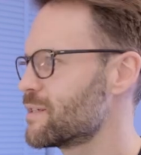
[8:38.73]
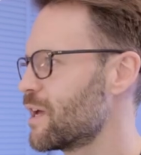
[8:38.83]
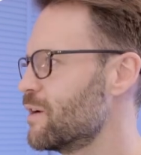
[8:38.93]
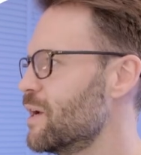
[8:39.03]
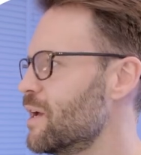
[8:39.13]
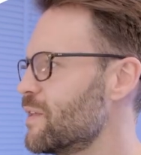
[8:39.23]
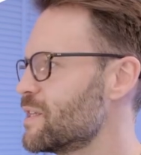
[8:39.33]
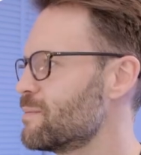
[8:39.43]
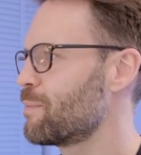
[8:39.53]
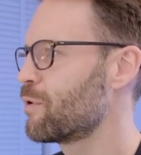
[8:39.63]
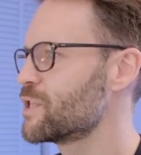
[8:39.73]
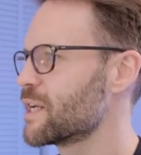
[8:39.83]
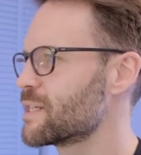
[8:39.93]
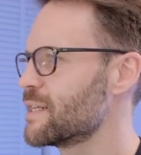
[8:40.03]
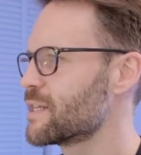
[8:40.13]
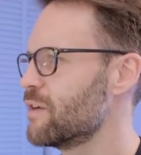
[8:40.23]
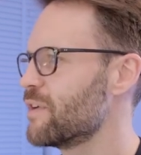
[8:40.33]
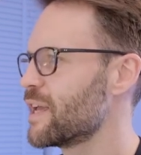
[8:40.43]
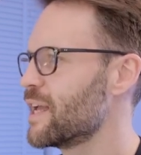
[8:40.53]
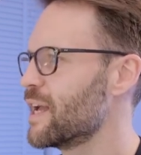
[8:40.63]
So this is my projects list over
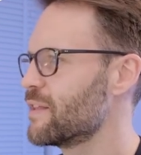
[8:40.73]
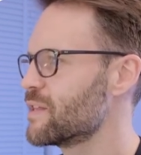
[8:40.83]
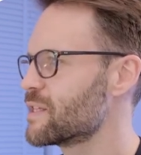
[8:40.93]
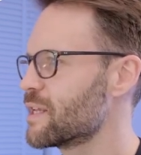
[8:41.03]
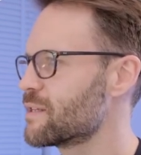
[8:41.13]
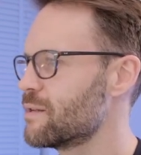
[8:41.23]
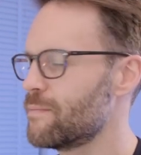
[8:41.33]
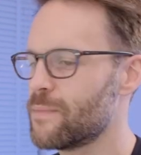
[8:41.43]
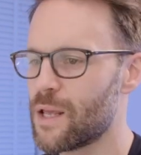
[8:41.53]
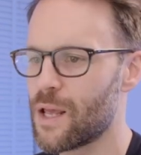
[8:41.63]
here in the system.